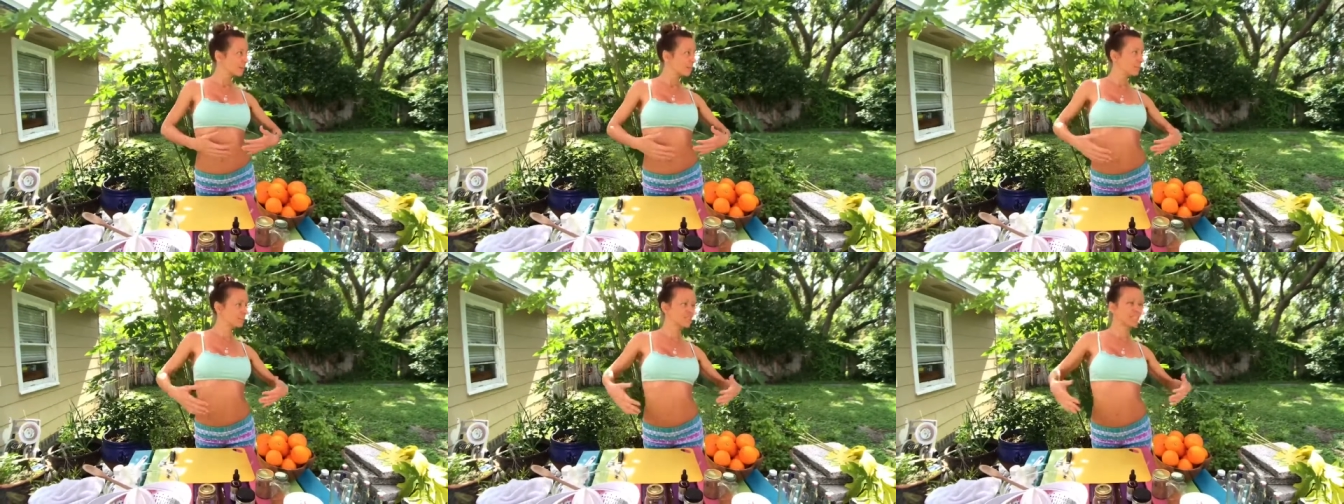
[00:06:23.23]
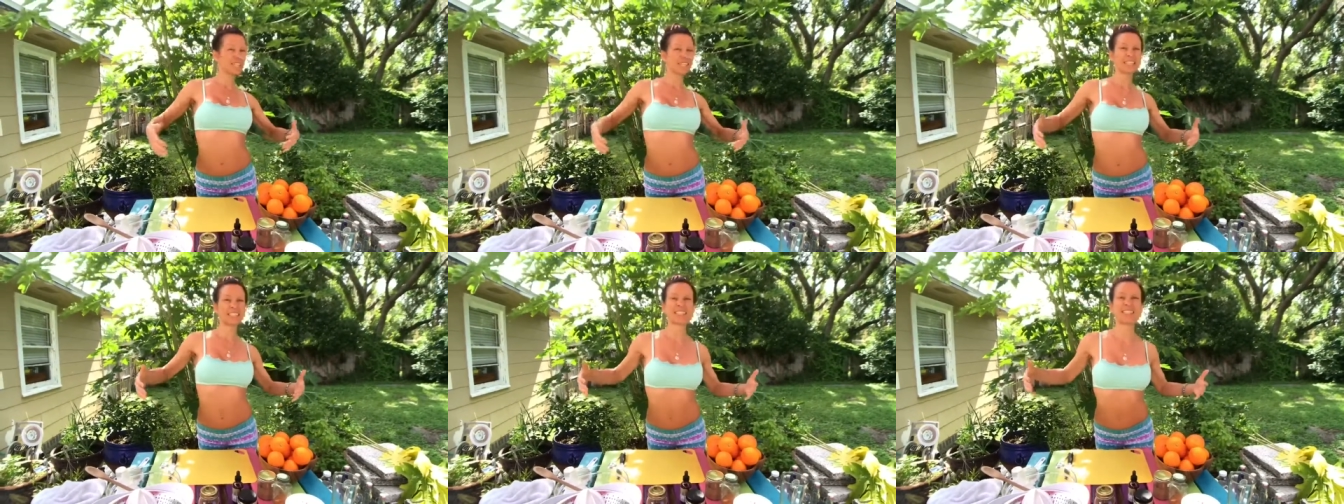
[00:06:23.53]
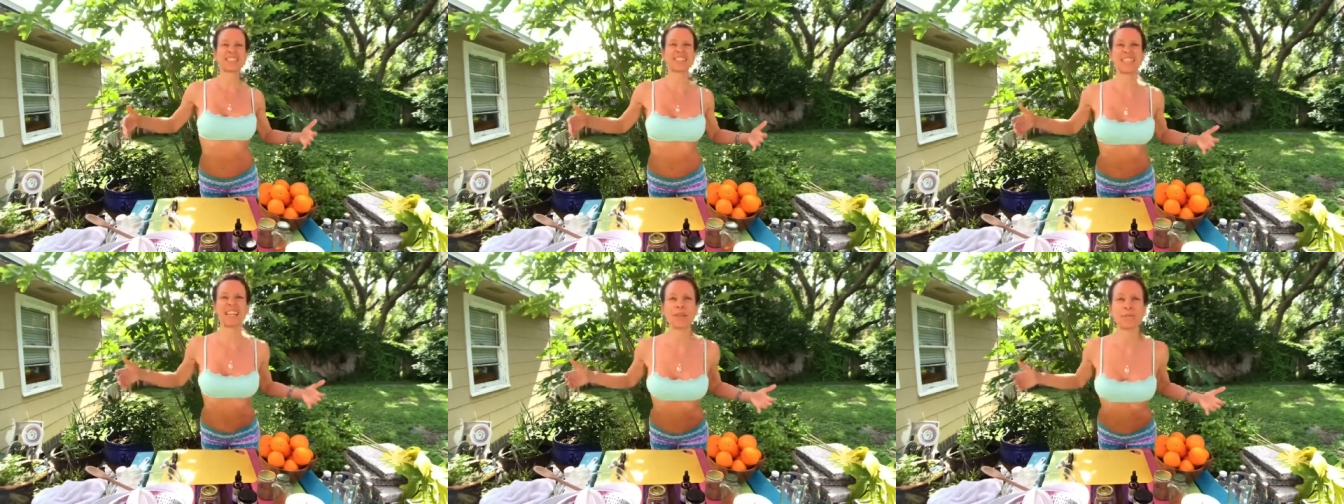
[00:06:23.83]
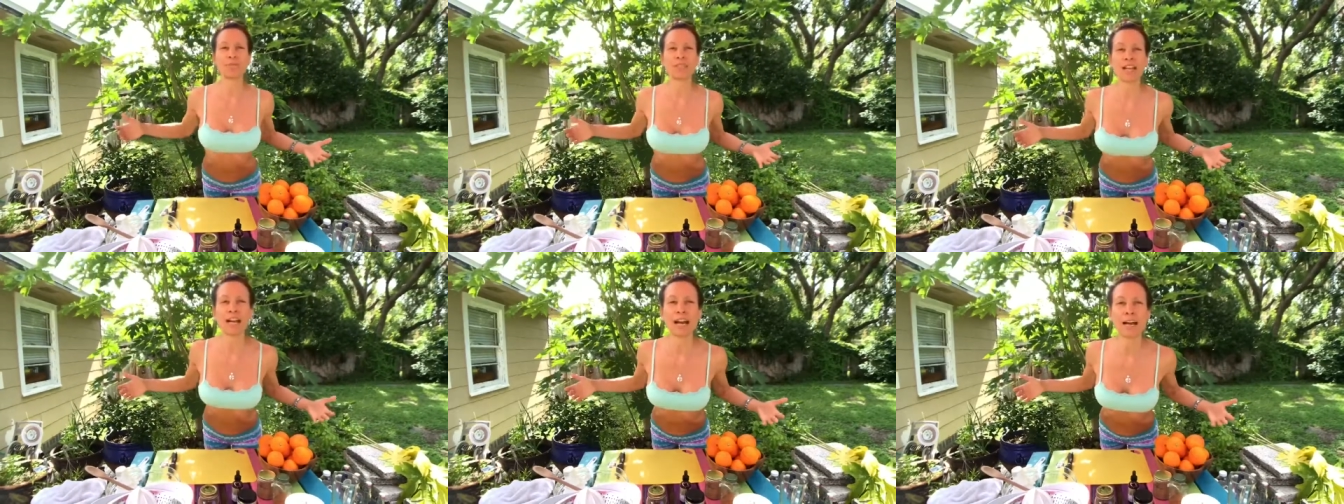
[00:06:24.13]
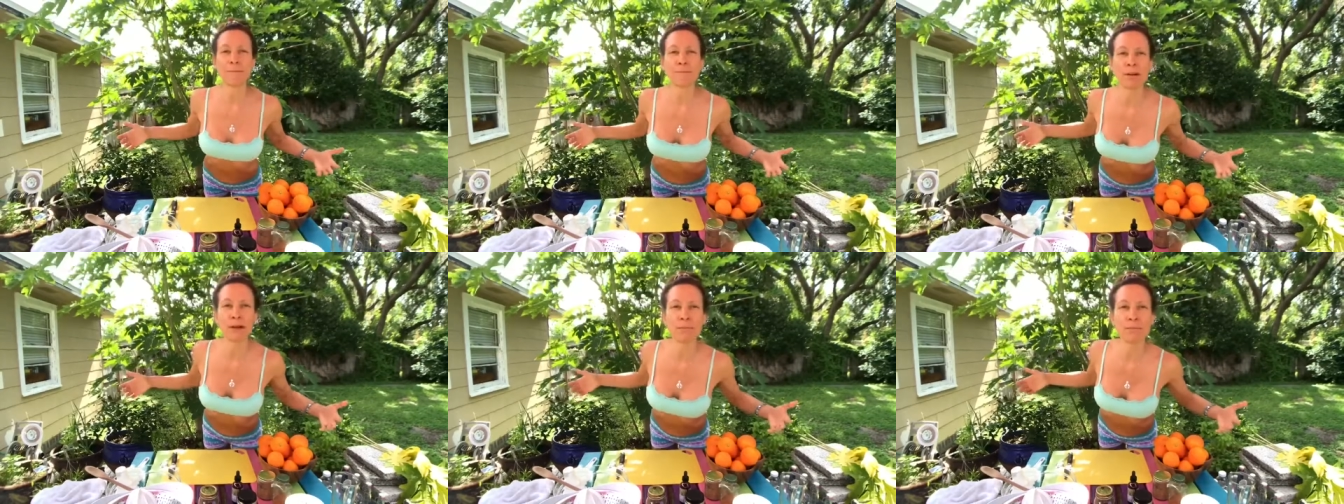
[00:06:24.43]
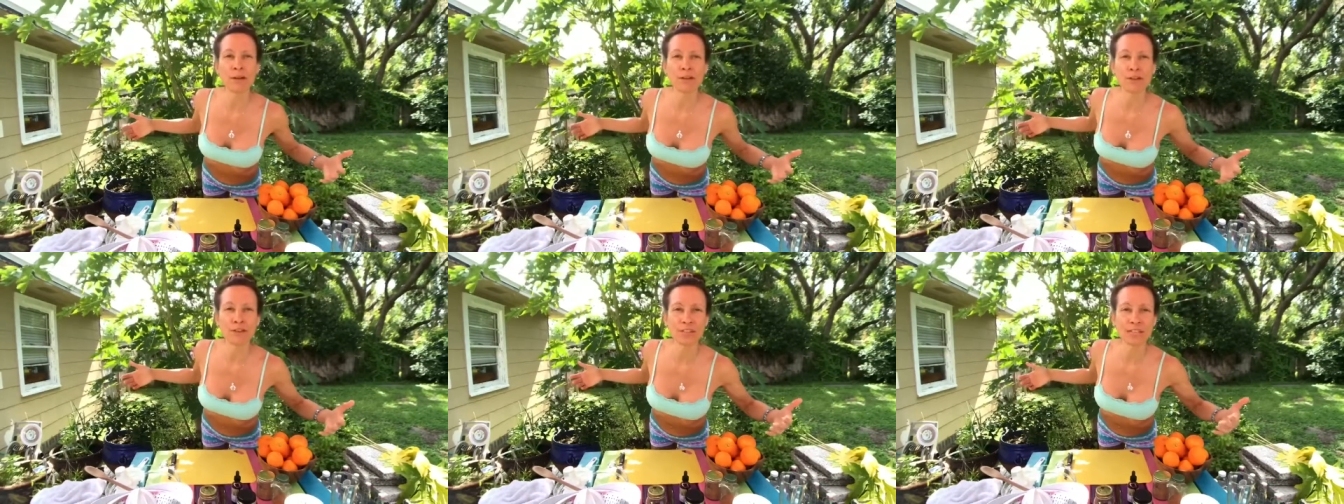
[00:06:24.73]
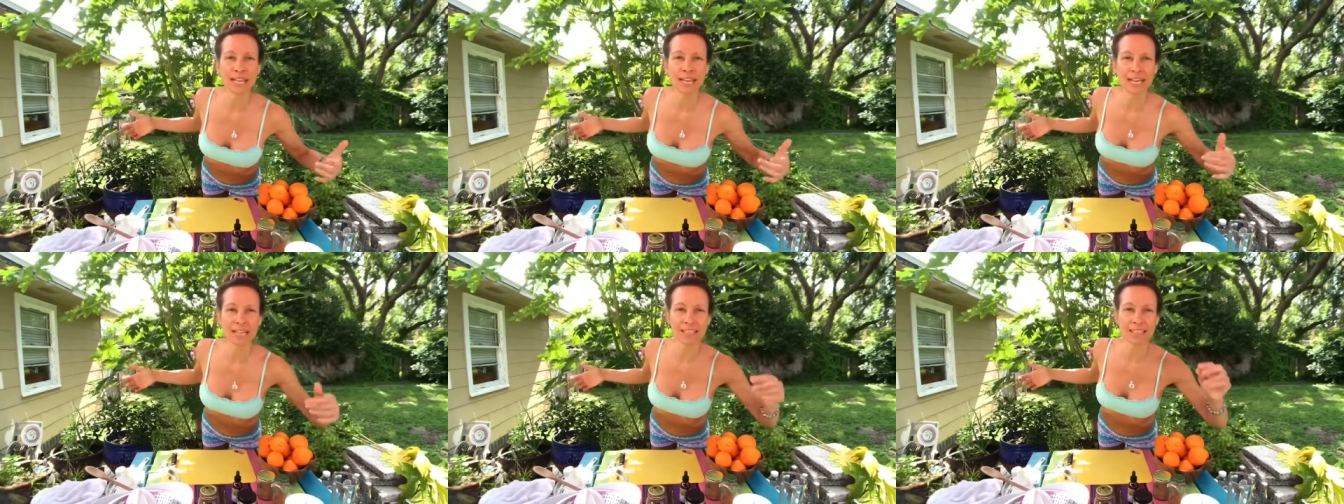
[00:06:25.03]
but then at the same time, my mother
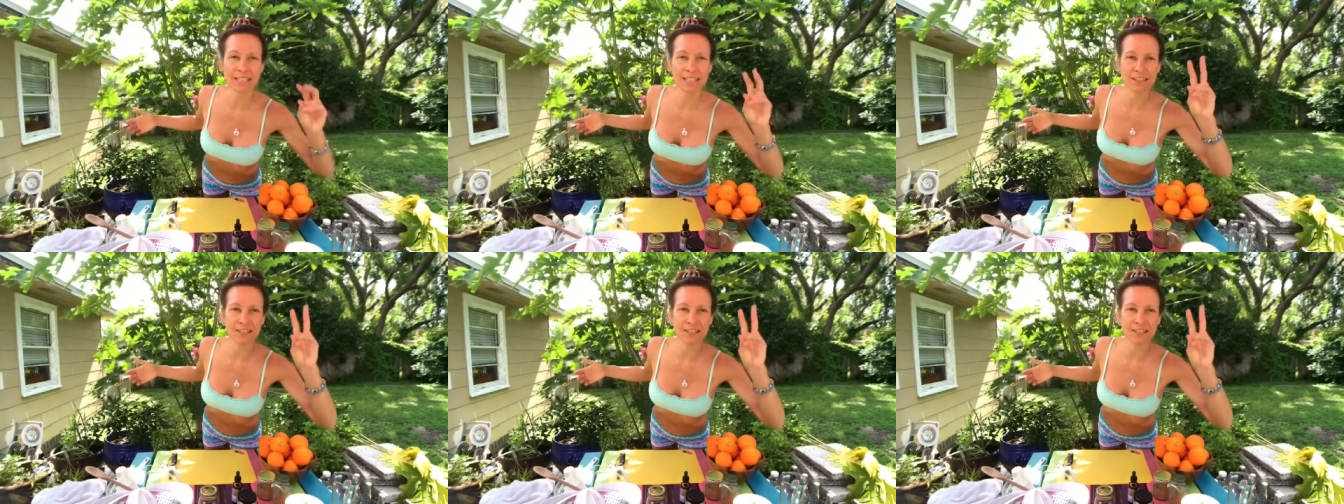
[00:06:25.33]
can't